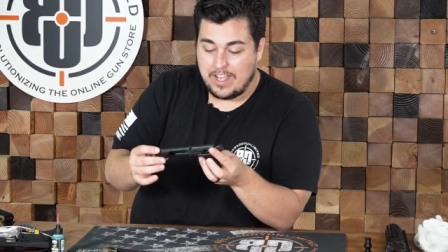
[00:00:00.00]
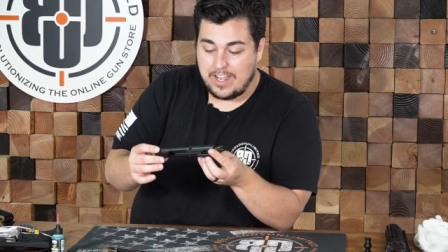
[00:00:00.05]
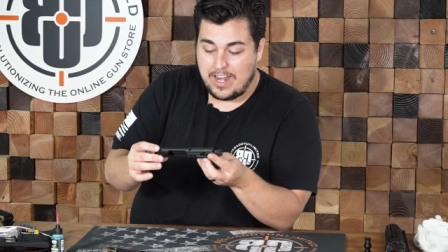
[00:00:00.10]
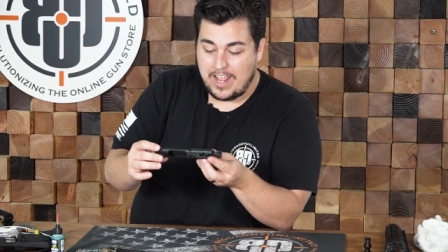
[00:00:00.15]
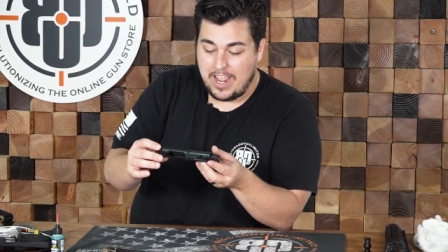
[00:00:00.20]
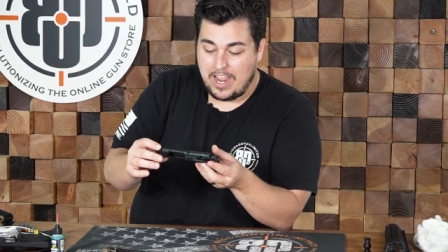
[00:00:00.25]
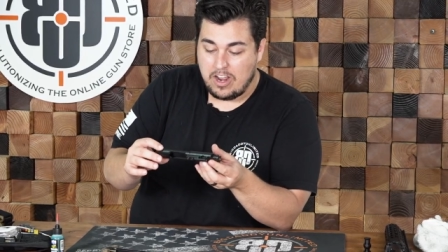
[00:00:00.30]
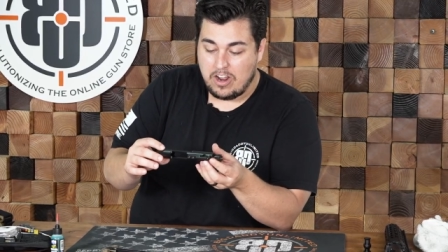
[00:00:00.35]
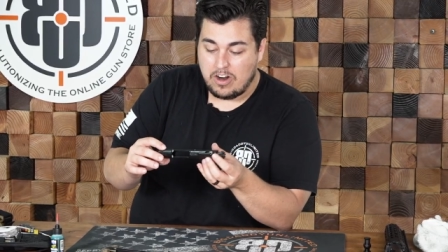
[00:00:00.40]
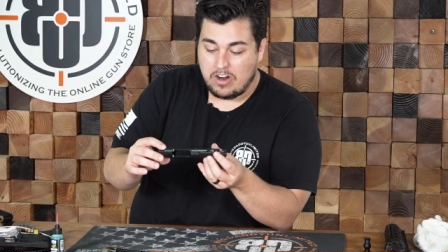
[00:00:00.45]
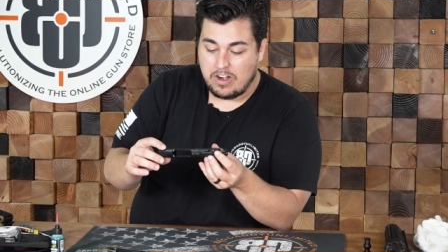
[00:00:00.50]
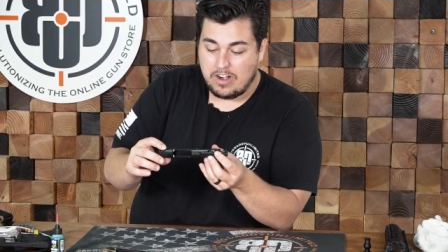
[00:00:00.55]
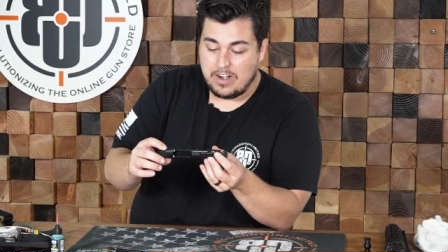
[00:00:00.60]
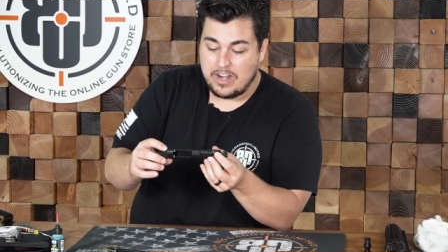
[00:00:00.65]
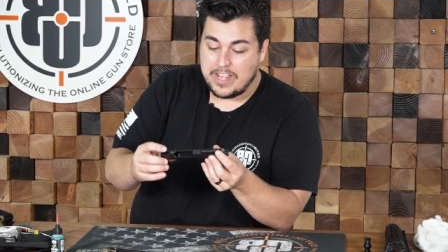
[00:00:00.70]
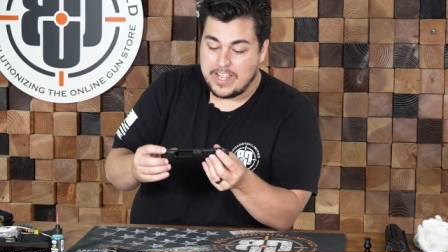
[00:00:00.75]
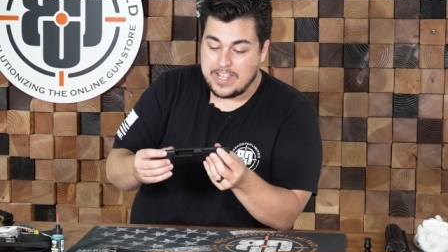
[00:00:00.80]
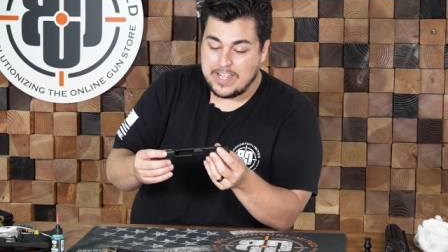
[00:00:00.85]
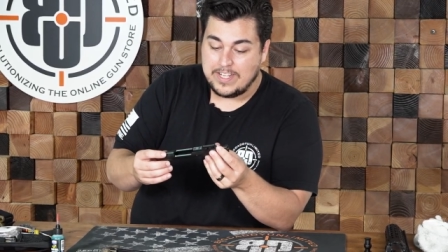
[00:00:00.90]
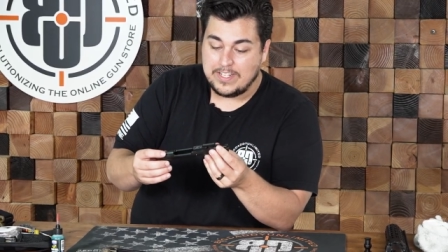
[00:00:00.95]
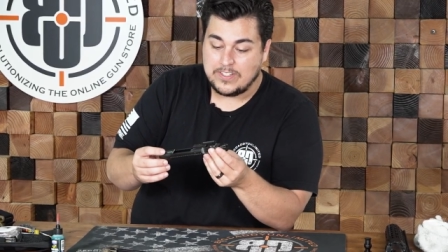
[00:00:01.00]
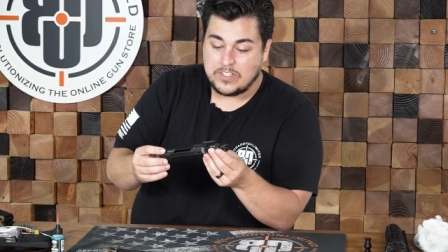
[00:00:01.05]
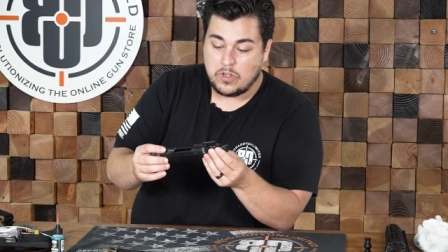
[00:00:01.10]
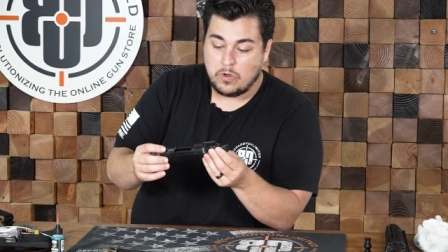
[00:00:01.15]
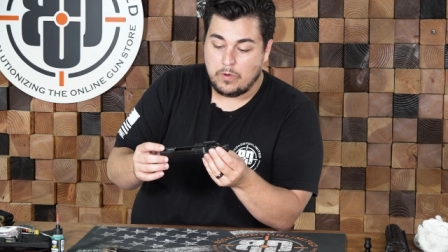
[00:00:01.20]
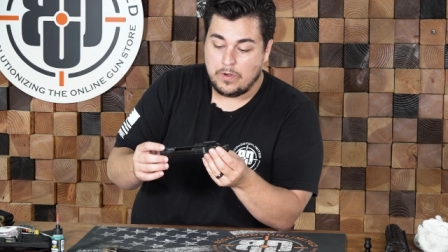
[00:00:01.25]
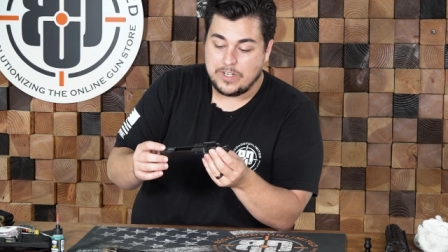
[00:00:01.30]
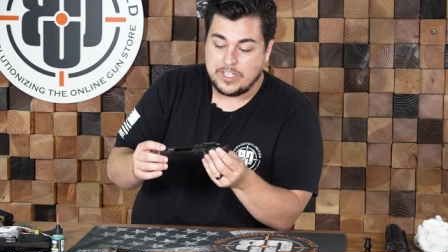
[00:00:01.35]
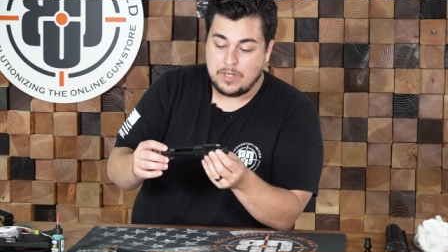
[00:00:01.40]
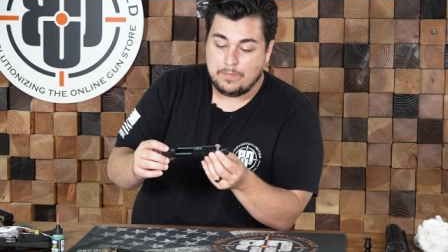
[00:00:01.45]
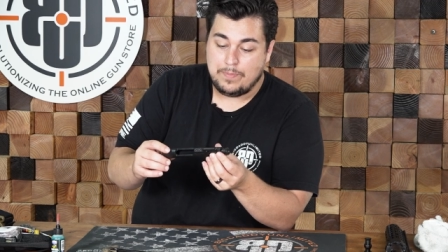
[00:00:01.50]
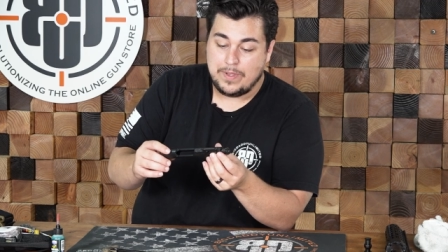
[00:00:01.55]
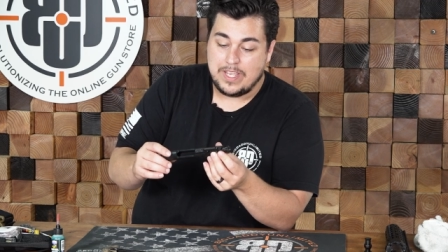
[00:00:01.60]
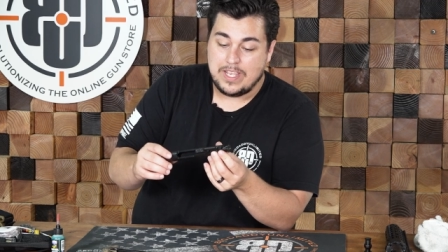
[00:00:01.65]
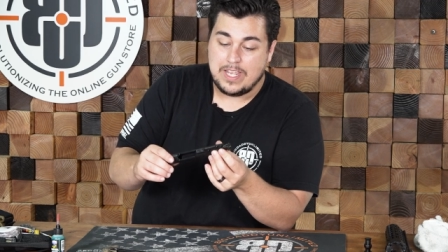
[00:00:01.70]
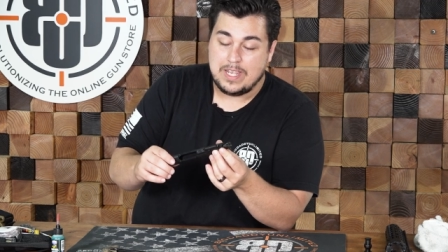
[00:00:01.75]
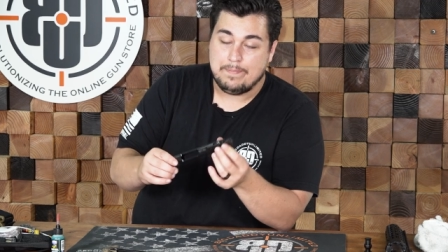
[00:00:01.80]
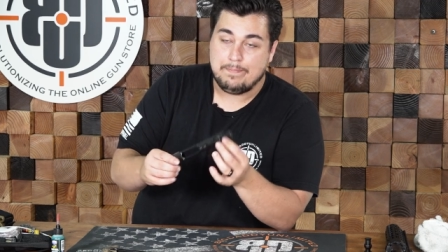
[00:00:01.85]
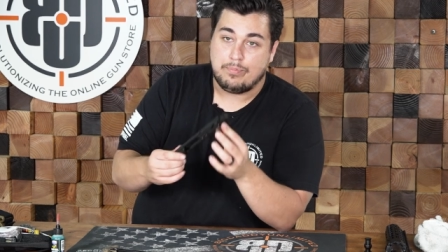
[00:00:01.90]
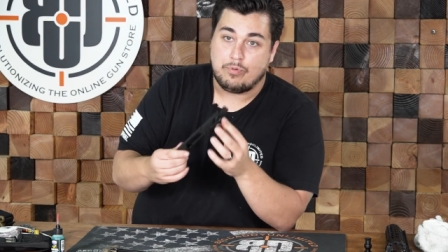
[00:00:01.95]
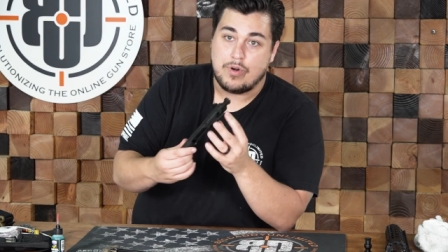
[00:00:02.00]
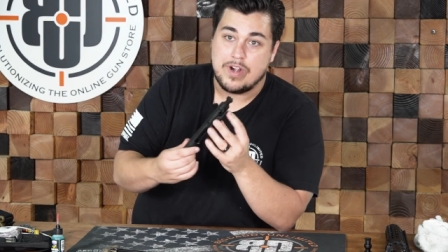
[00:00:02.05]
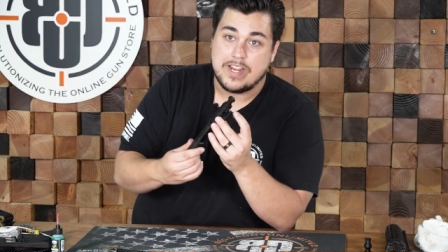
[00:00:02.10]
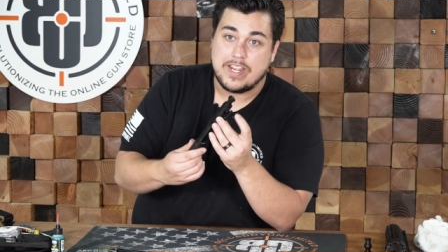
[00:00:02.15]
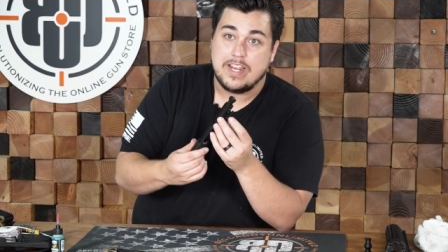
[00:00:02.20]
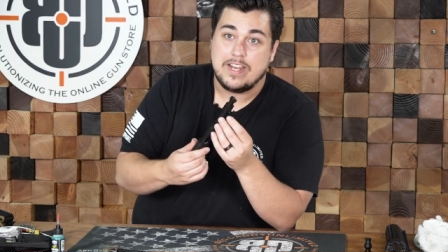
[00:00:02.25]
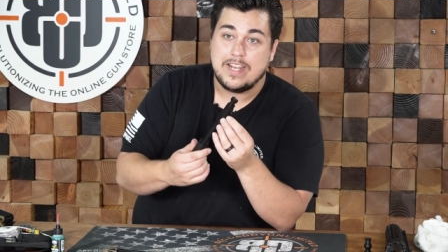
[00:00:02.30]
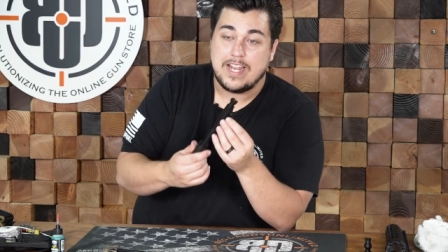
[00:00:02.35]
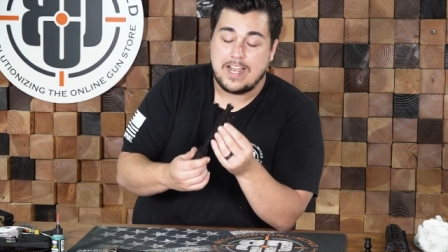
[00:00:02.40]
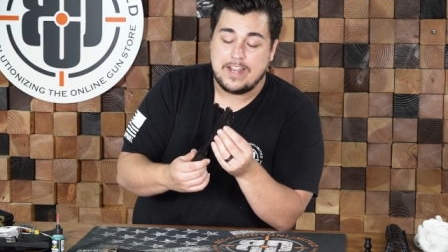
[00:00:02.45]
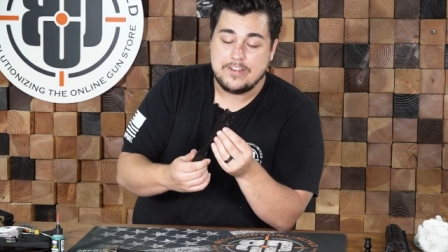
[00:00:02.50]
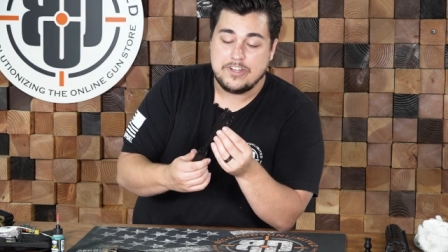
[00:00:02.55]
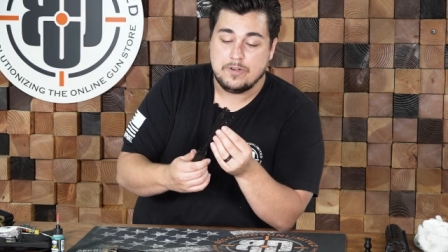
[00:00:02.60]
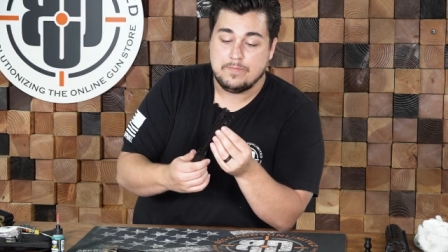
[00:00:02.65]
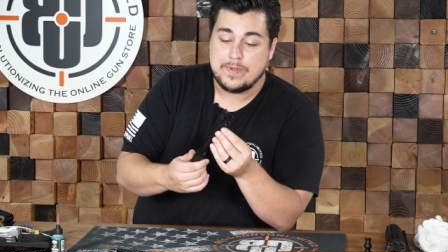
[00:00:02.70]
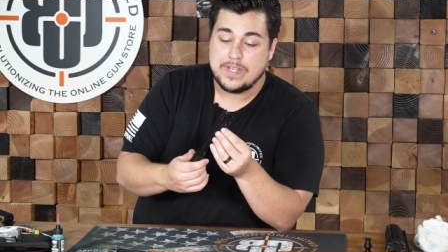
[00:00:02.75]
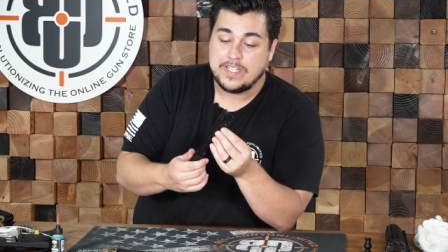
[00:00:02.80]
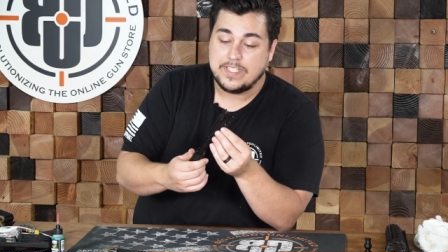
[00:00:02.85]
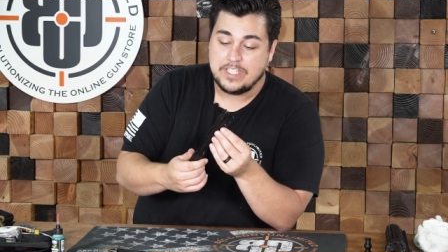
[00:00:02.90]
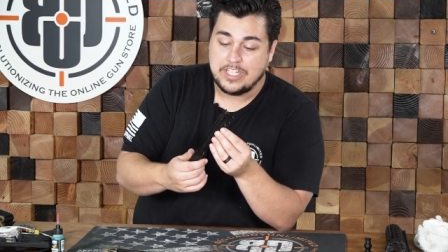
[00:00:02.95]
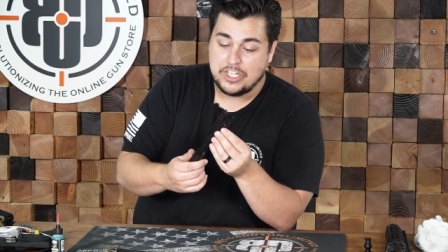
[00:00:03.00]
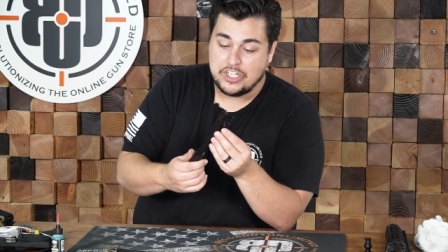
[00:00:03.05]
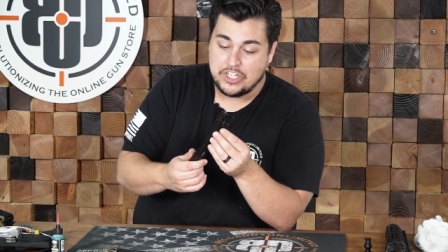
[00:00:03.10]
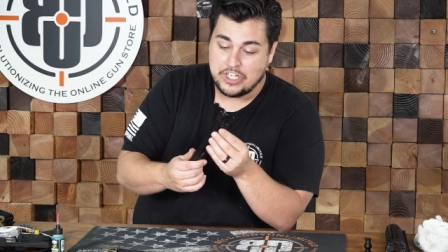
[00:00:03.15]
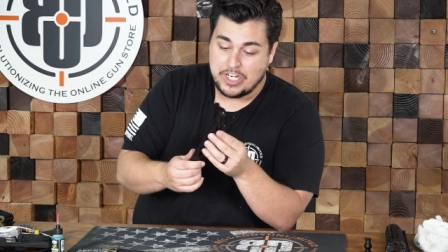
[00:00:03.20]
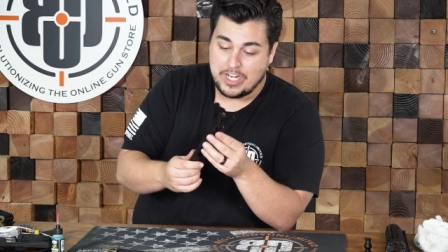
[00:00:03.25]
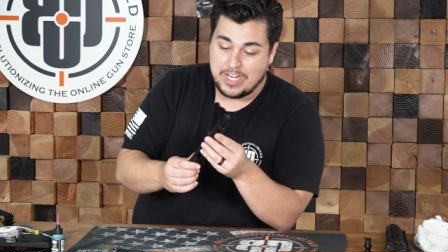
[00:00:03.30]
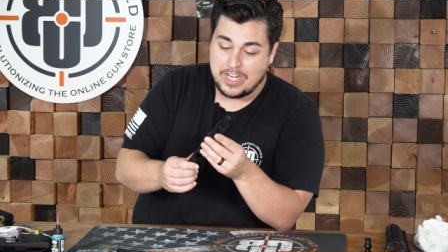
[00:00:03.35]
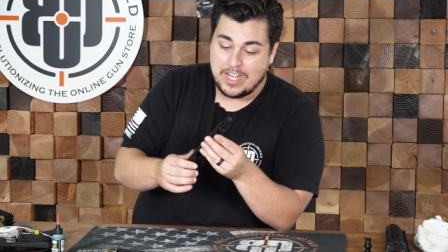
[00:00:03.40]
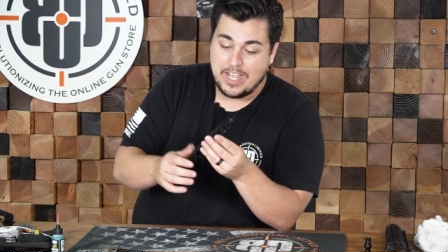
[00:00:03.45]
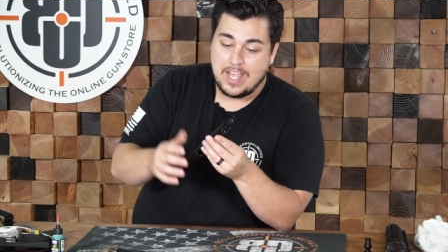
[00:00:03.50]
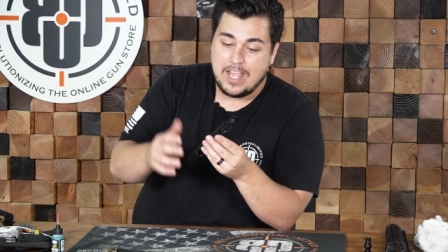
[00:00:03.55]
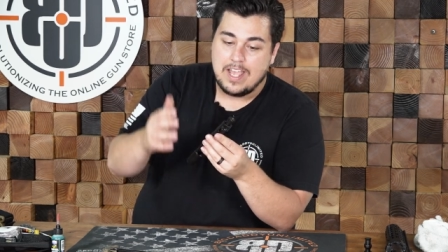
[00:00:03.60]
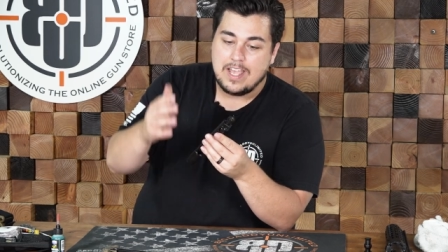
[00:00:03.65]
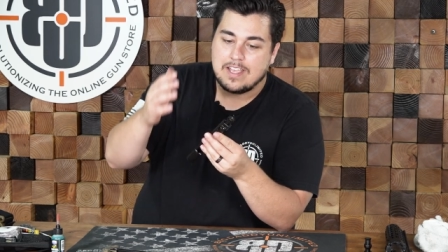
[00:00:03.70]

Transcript: an AR is going to be breaking down your BCG,